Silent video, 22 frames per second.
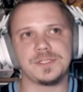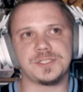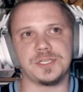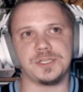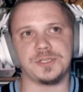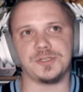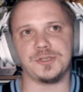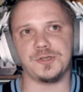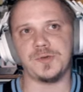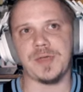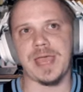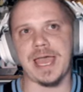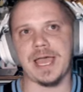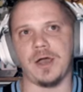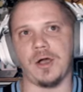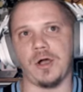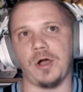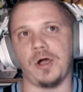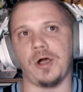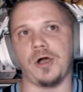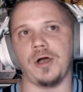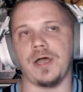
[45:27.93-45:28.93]
to do at
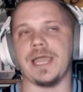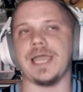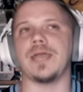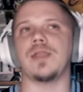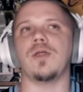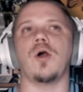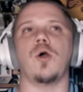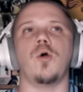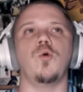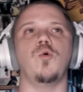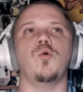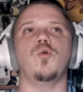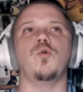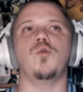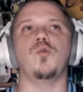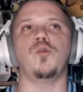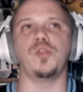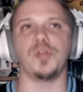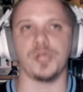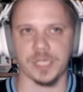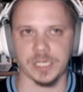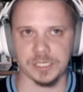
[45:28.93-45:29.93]
all. And
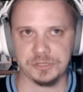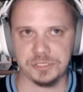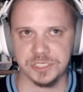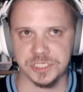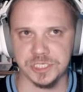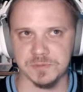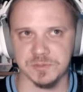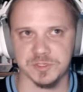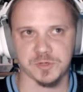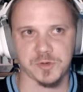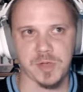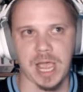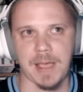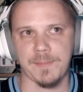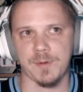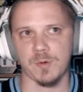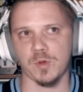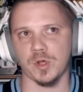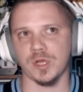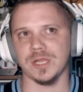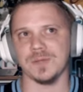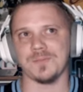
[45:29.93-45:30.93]
oh, look at the
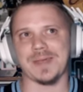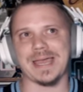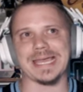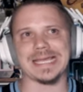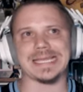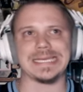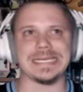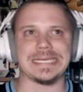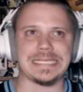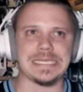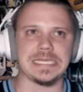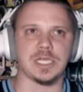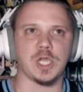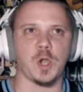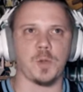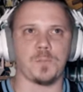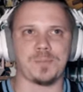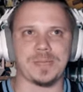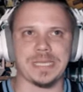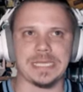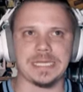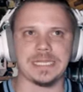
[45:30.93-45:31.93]
subscriber running back
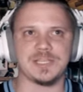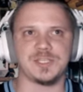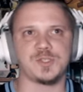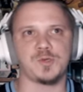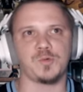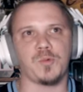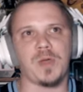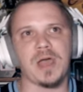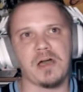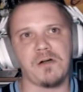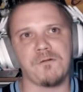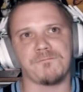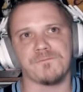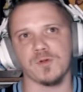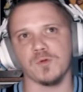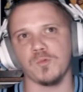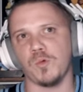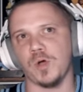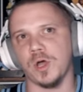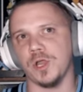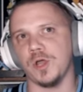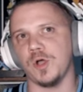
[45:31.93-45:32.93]
Nico Petey, 12
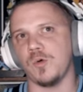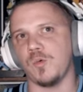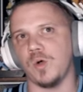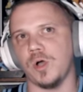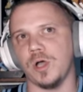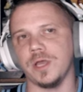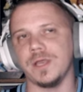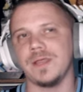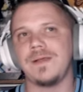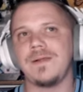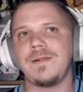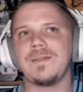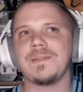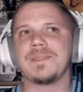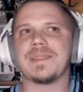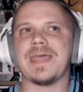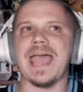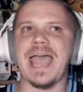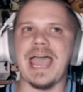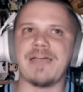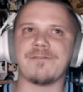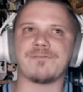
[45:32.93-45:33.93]
for 101,
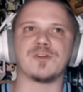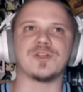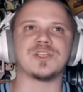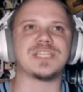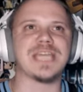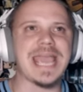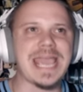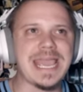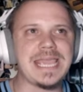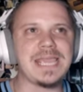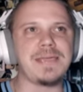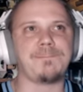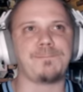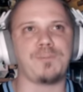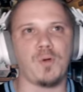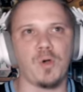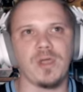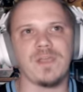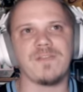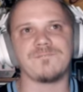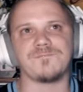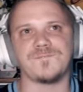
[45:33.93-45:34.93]
average
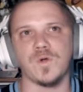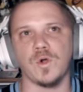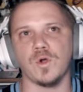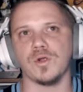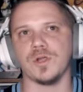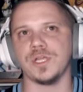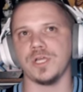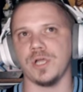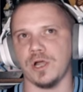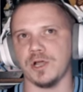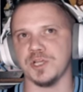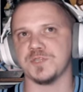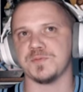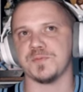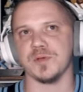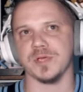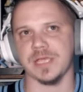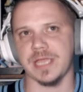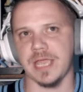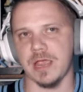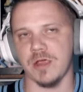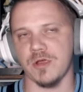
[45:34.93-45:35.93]
8.4 yards
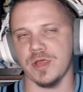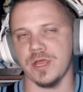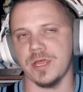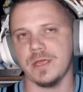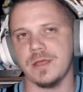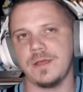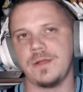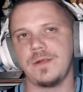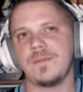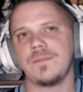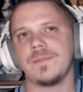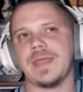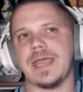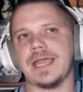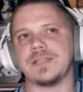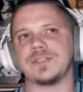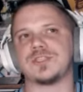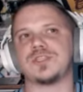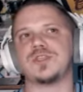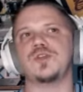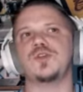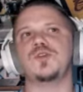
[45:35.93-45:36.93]
per carry,
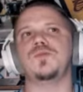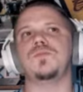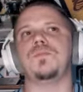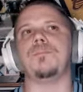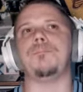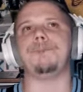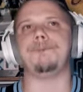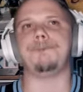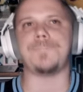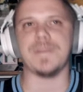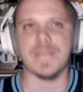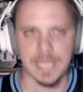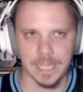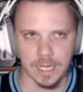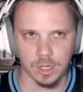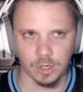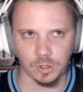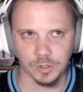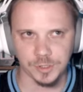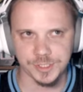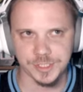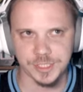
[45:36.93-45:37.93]
and 2 big
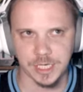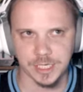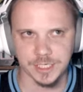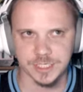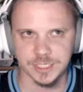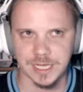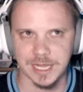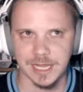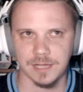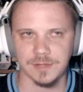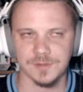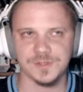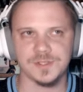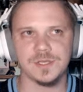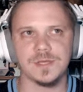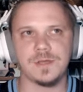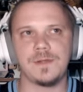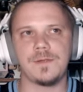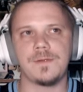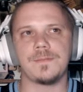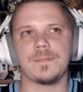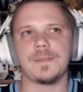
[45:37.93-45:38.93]
old touchdowns,
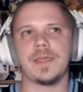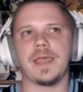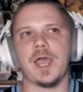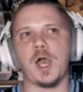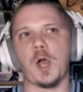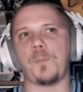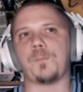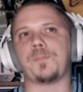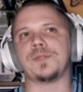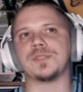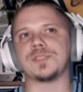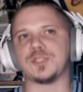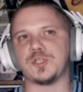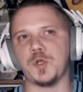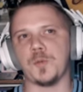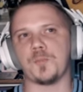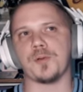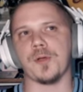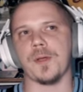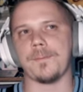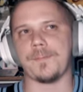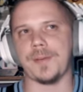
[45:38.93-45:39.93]
helping
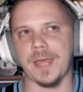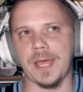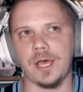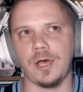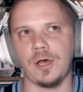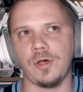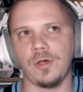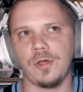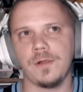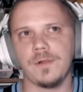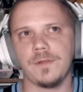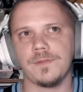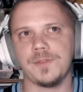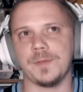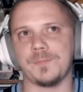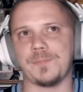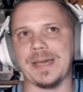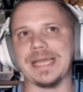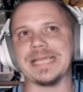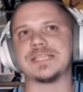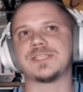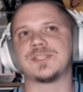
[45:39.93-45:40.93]
to propel the
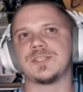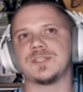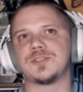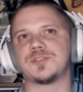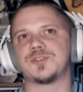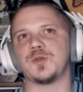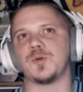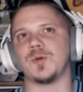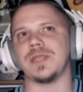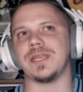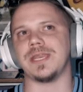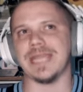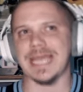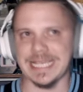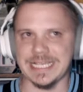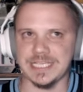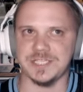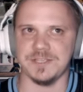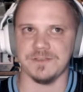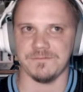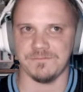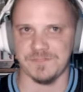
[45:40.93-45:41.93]
Bisons to a
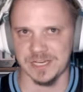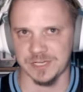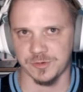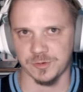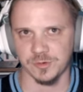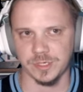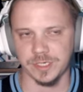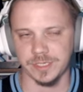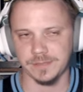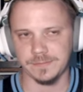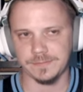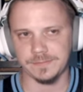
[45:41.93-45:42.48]
nice victory.